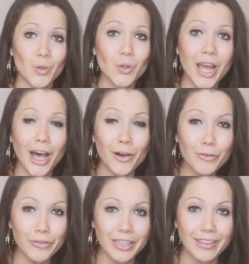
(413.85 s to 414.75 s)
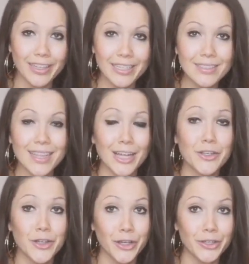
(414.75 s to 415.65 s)
unhealthy things that
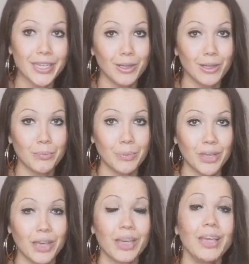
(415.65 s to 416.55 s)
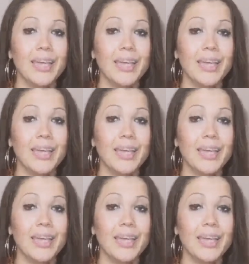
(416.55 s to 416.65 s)
don't help you.